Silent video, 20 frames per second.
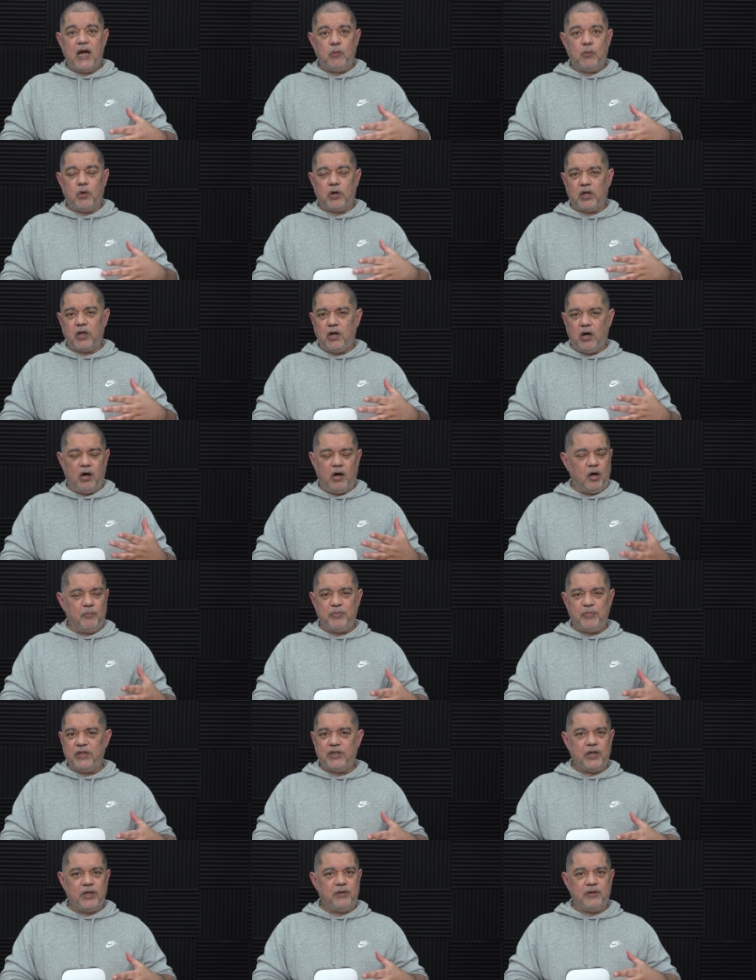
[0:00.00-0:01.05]
what I can't
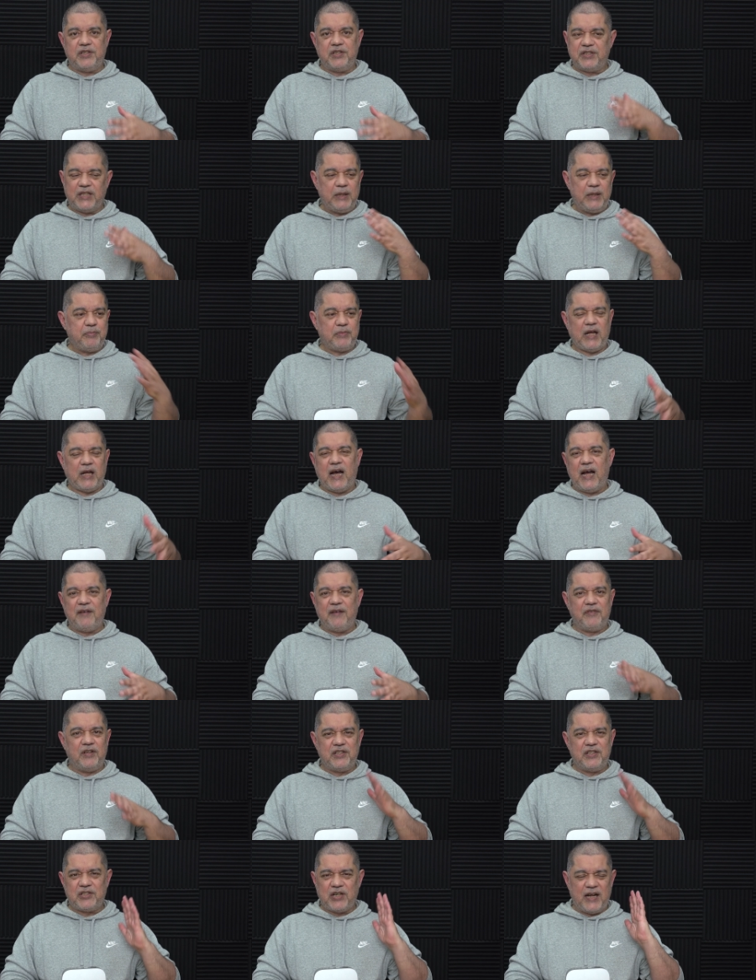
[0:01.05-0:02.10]
be doing is deep
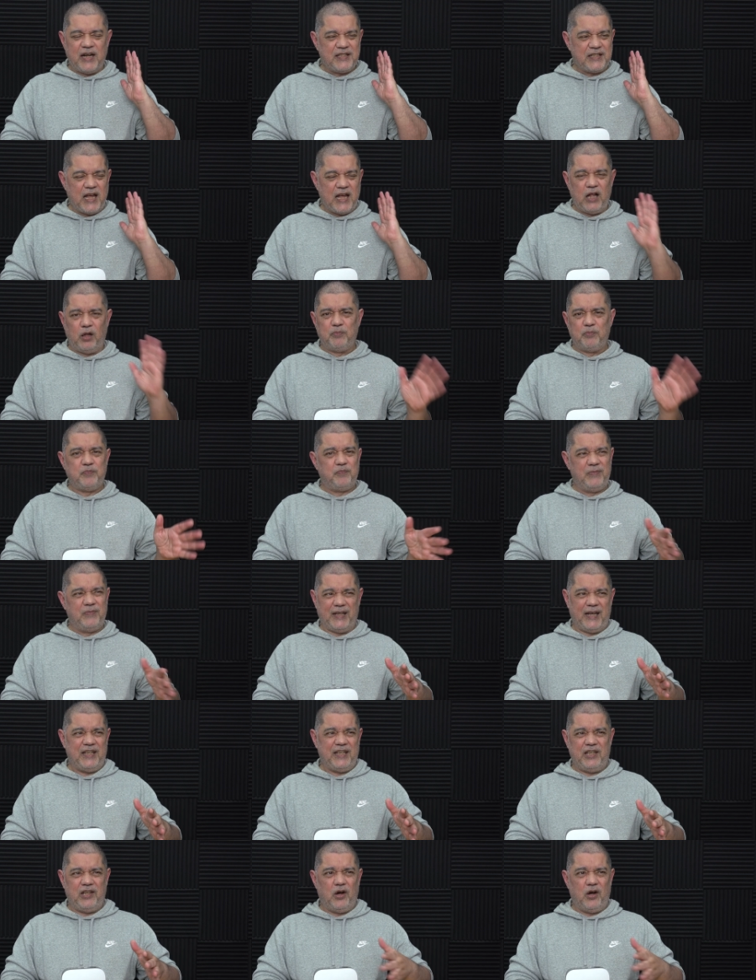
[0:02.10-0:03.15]
diving and trying to help
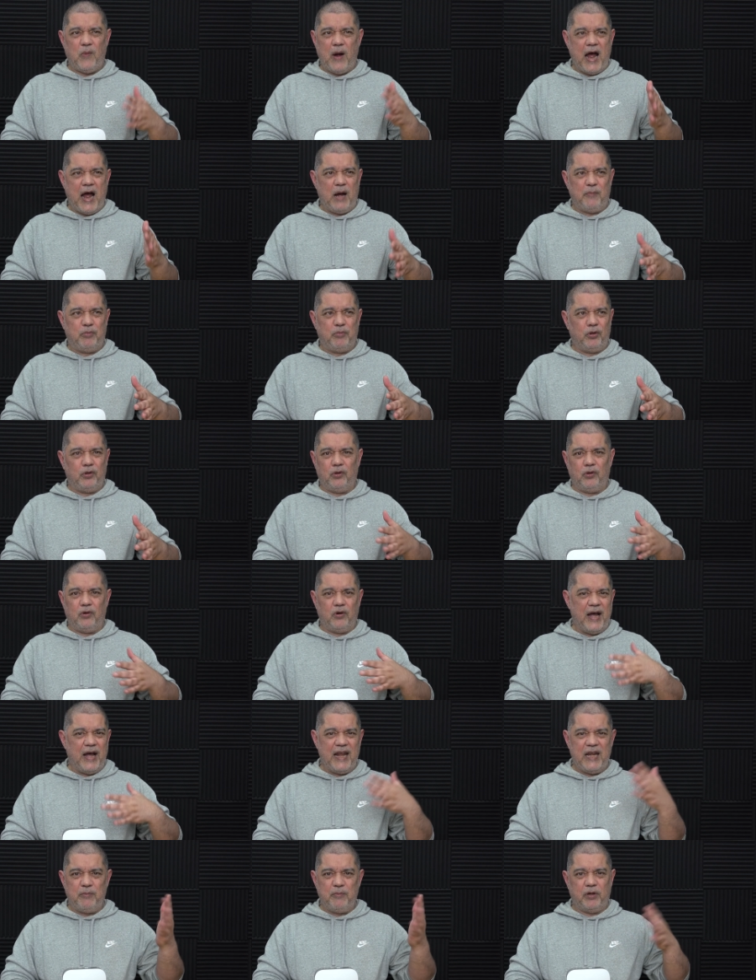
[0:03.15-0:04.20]
like, you know, Apple
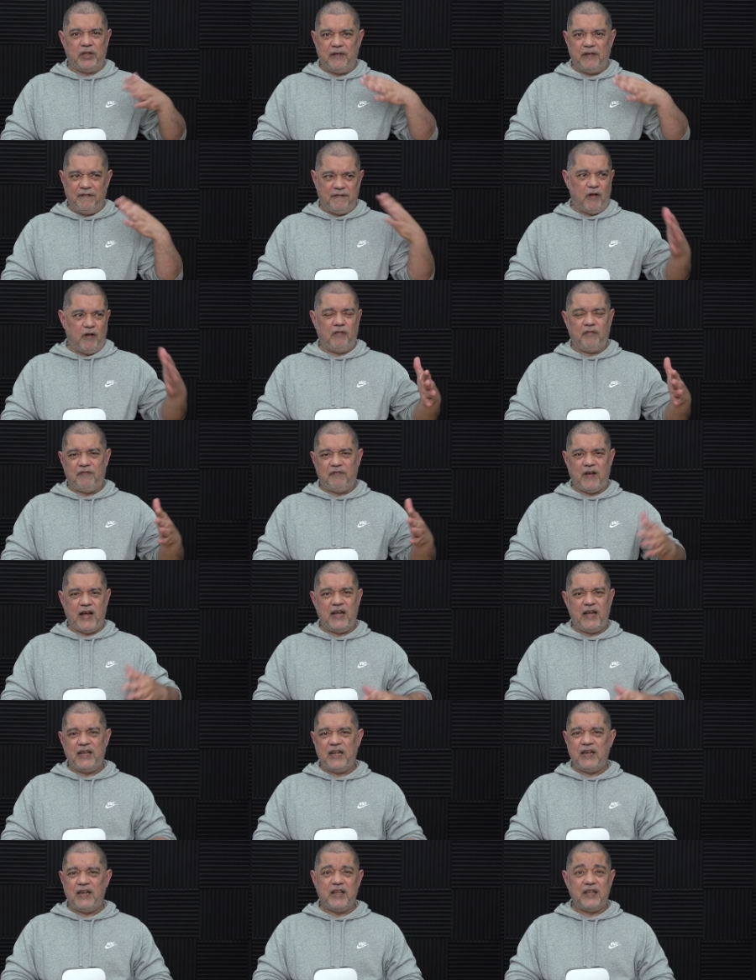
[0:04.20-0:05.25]
or anybody fault
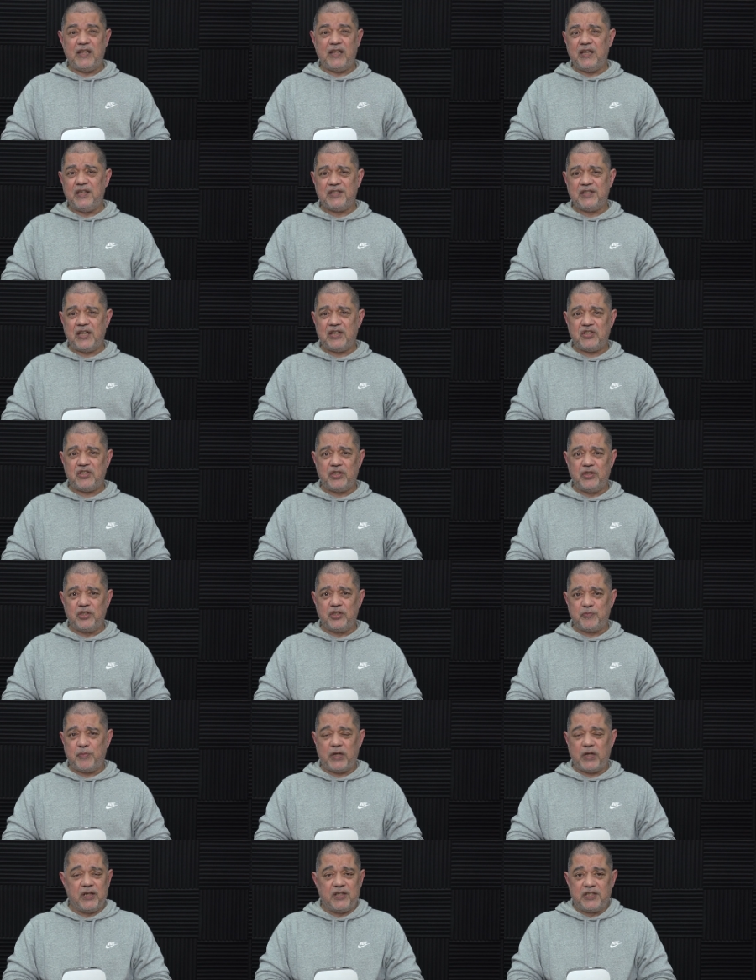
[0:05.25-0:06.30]
find any of these issues
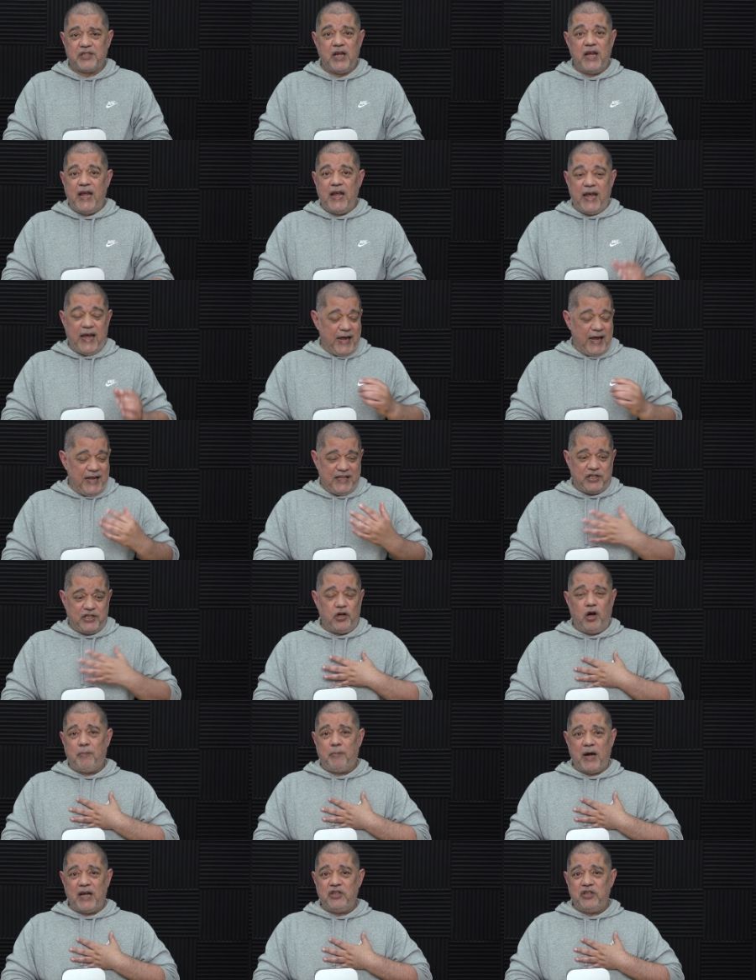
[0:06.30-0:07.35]
because it's
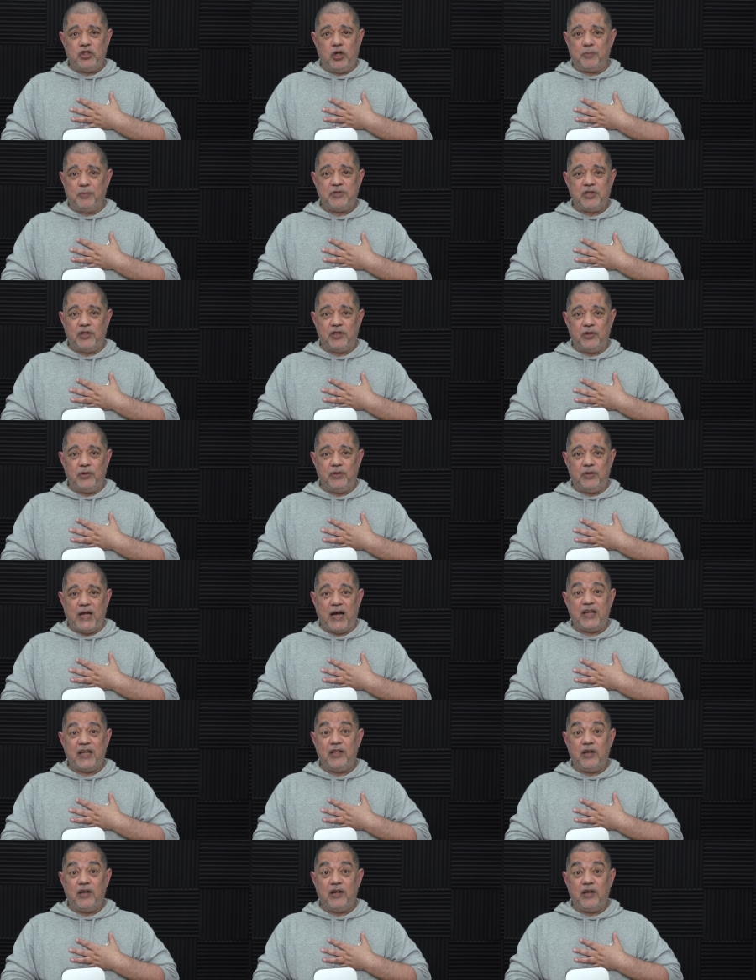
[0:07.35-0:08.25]
not my job to do that.